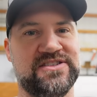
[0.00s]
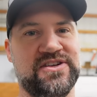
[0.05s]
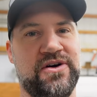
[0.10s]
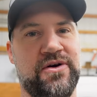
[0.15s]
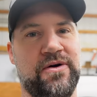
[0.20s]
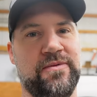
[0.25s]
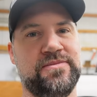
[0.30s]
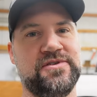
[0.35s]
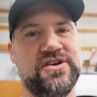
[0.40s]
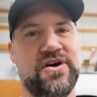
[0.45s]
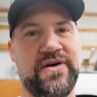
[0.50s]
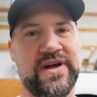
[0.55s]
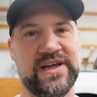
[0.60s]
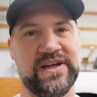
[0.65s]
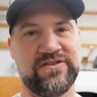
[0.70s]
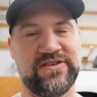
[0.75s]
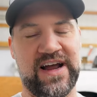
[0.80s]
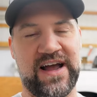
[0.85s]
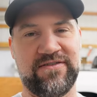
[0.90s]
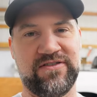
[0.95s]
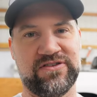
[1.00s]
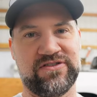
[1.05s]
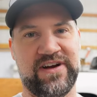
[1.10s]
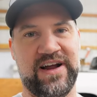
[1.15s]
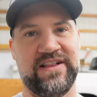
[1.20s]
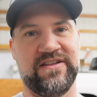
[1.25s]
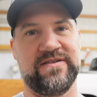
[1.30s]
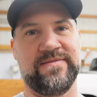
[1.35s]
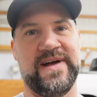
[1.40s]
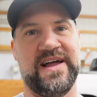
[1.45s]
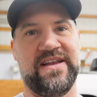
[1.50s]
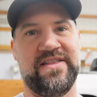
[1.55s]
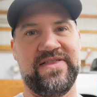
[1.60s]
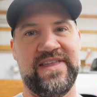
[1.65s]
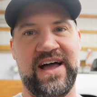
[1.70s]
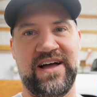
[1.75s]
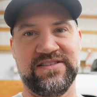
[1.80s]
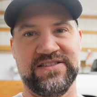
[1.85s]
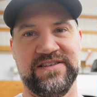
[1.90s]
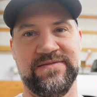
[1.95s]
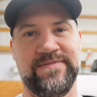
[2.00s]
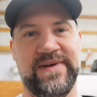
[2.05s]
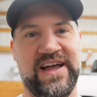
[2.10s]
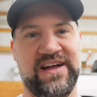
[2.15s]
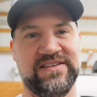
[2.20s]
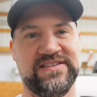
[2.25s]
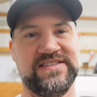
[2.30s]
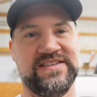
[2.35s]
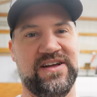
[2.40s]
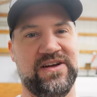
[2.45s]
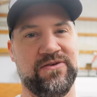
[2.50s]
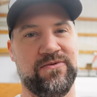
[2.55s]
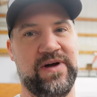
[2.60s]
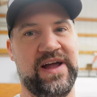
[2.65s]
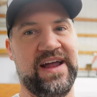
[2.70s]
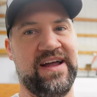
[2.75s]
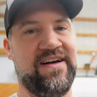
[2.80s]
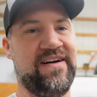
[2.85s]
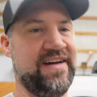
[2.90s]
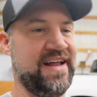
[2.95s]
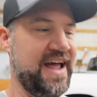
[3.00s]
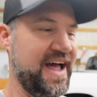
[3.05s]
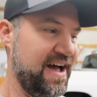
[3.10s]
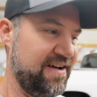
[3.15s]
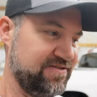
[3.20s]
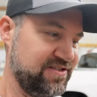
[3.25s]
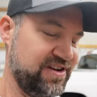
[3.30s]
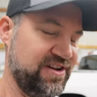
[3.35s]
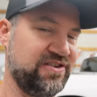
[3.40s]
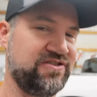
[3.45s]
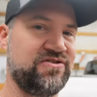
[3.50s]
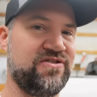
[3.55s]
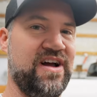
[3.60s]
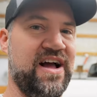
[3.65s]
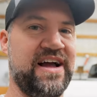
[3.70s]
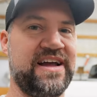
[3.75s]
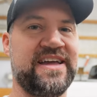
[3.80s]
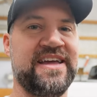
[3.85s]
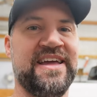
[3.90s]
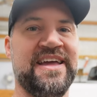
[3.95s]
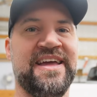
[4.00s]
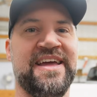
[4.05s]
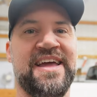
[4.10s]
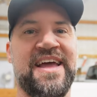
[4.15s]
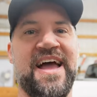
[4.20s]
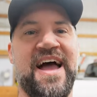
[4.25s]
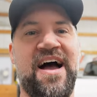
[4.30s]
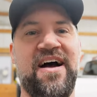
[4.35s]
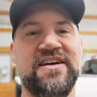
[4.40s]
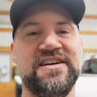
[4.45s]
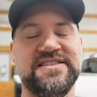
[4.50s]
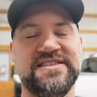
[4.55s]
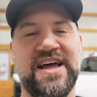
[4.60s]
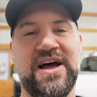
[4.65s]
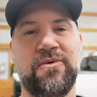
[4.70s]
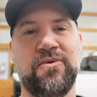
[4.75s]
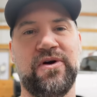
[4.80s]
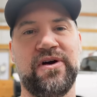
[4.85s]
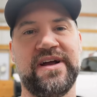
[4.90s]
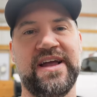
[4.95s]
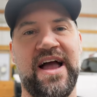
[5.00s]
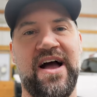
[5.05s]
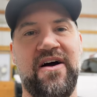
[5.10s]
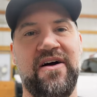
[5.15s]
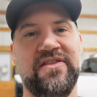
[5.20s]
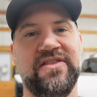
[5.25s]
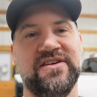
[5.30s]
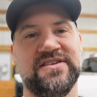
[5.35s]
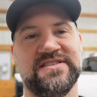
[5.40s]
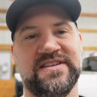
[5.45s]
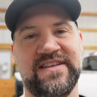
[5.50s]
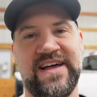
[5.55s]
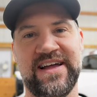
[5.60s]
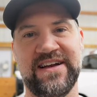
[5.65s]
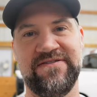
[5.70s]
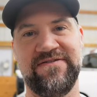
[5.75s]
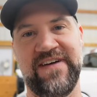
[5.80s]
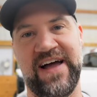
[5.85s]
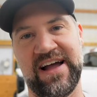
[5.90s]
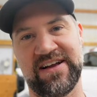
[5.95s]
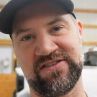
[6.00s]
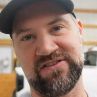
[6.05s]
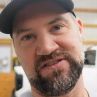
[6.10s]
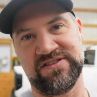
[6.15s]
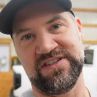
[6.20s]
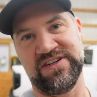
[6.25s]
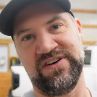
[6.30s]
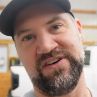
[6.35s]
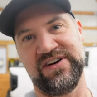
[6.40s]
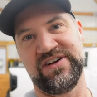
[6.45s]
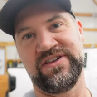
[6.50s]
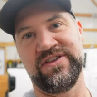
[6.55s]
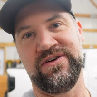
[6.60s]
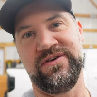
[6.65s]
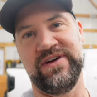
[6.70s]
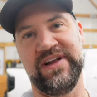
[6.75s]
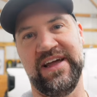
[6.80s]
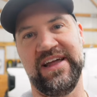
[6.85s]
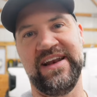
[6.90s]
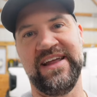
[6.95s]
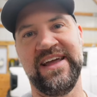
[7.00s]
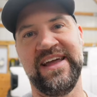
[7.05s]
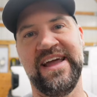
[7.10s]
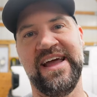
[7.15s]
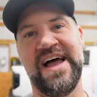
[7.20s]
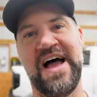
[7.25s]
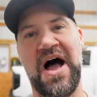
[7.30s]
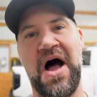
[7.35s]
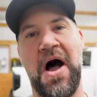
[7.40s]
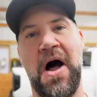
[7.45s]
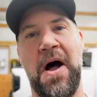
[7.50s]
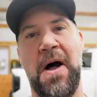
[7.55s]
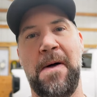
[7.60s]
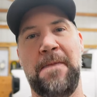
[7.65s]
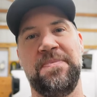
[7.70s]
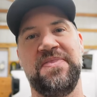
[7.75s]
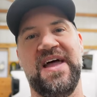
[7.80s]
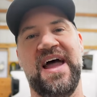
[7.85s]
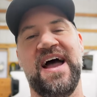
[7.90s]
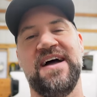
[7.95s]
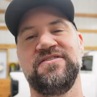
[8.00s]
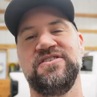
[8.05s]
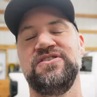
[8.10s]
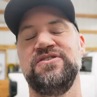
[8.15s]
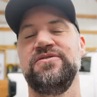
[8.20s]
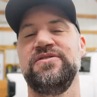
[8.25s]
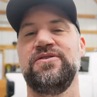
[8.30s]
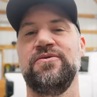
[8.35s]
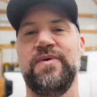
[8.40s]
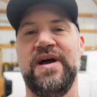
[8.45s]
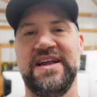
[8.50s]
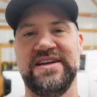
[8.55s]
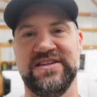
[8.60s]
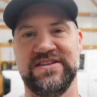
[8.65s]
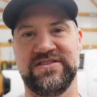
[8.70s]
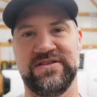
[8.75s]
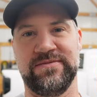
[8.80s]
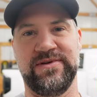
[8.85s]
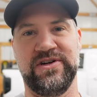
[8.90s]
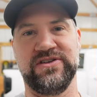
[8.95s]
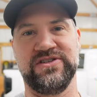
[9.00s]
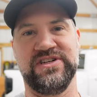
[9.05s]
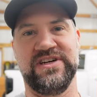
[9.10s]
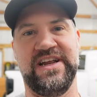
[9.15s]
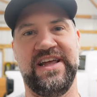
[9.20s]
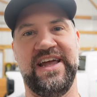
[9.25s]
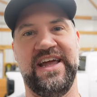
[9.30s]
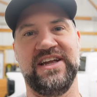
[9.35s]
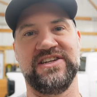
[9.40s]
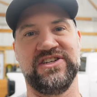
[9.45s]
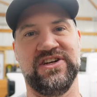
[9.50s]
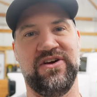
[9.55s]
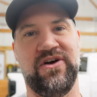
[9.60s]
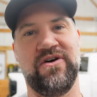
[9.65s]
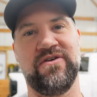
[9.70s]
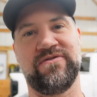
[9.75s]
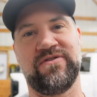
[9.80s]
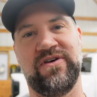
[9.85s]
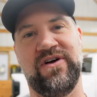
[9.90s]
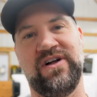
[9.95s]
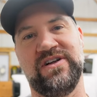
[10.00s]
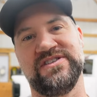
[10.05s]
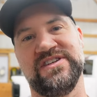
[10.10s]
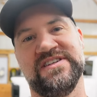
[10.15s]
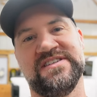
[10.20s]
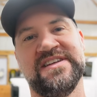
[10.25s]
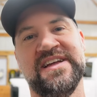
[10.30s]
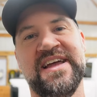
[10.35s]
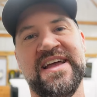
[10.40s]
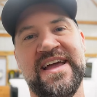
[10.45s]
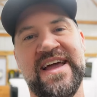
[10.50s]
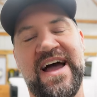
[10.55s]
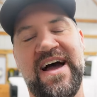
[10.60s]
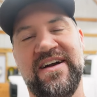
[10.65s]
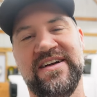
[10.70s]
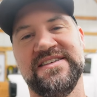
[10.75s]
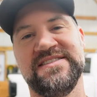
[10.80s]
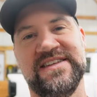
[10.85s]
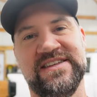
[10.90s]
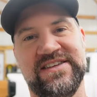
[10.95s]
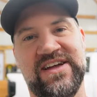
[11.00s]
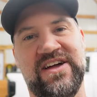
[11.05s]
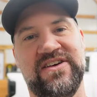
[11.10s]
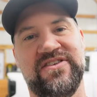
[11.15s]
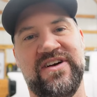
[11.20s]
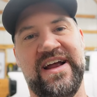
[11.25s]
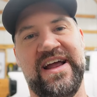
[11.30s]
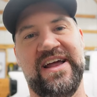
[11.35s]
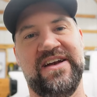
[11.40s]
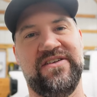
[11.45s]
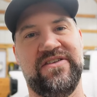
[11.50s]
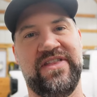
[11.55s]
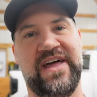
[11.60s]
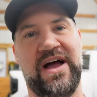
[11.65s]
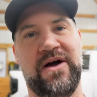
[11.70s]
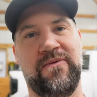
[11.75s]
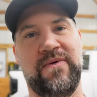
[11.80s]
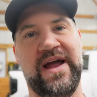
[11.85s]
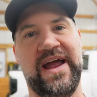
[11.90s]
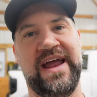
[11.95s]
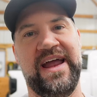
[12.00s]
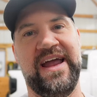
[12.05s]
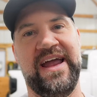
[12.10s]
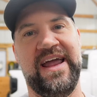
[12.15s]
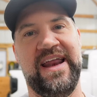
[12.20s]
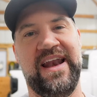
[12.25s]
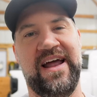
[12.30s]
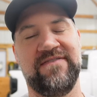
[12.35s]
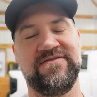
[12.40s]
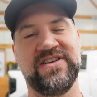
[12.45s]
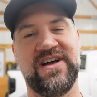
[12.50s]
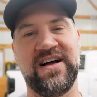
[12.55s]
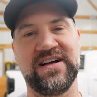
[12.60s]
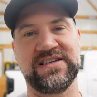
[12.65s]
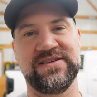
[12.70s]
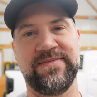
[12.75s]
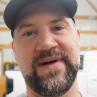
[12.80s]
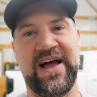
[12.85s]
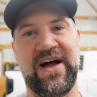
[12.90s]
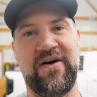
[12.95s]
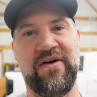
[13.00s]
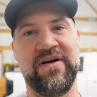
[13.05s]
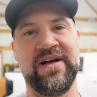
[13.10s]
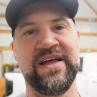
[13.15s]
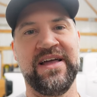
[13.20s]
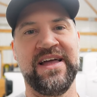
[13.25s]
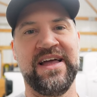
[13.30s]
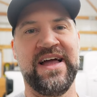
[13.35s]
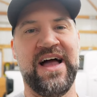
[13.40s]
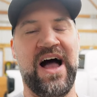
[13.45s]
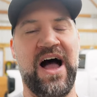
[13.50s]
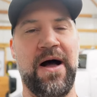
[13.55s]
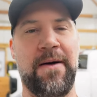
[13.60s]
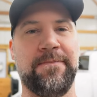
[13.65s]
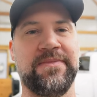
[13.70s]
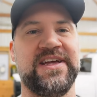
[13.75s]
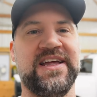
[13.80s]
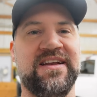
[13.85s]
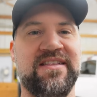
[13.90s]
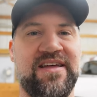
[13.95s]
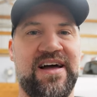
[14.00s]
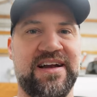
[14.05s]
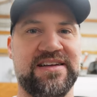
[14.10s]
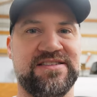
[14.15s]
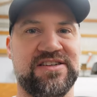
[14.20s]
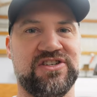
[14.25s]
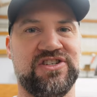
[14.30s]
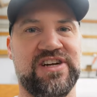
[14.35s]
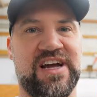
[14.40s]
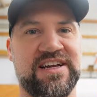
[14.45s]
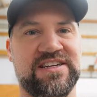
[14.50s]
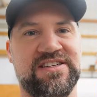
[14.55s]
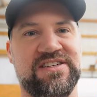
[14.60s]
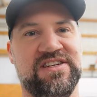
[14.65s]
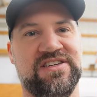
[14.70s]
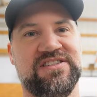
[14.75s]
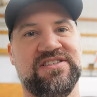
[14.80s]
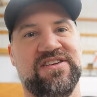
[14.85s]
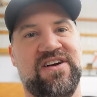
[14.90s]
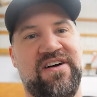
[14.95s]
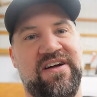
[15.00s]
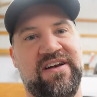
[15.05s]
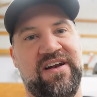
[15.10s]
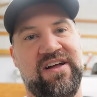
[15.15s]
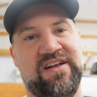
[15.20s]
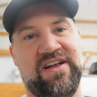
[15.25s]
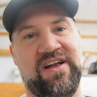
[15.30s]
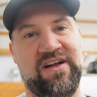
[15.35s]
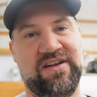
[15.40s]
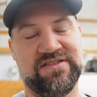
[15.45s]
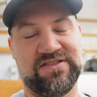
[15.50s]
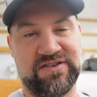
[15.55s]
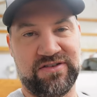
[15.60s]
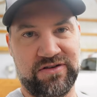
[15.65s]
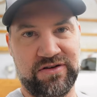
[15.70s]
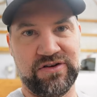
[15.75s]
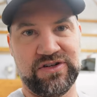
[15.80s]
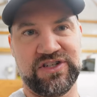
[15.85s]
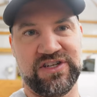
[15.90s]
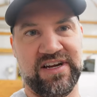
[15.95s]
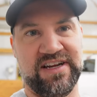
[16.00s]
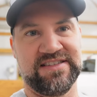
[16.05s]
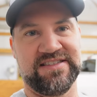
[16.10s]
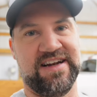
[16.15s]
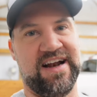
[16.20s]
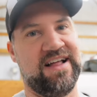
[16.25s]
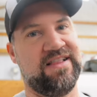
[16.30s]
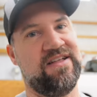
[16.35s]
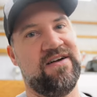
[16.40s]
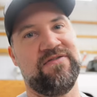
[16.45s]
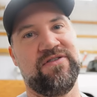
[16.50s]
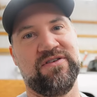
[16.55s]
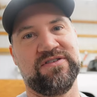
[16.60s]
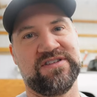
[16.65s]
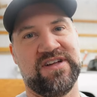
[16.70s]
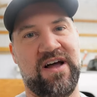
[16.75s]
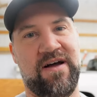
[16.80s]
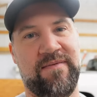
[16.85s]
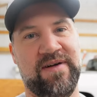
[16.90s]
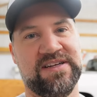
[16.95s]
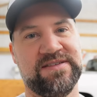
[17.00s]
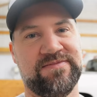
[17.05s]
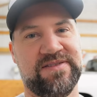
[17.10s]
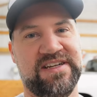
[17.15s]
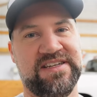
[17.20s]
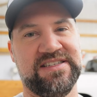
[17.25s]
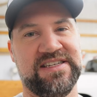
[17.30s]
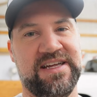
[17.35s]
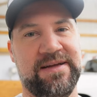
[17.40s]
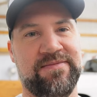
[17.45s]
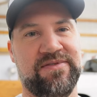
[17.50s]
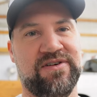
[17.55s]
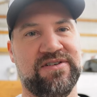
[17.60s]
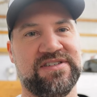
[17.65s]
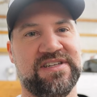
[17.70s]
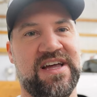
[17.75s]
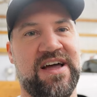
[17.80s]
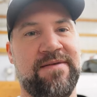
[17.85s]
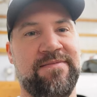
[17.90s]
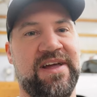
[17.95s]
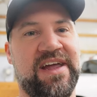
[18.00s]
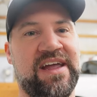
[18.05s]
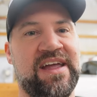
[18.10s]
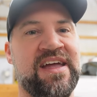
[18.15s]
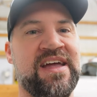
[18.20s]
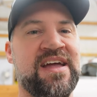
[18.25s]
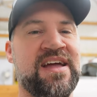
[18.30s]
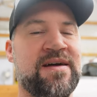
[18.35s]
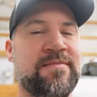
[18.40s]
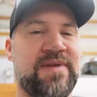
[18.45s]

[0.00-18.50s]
So towing a travel trailer about a thousand pounds tongue weight on a half ton truck, how does that work out? And there's a lot of factors that are included um, that have to do with the weight distribution hitch and overall just how does the Tundra handle that weight? And I've talked about, um, get a lot of suggestions on, on solutions and I love those comments, please keep those coming.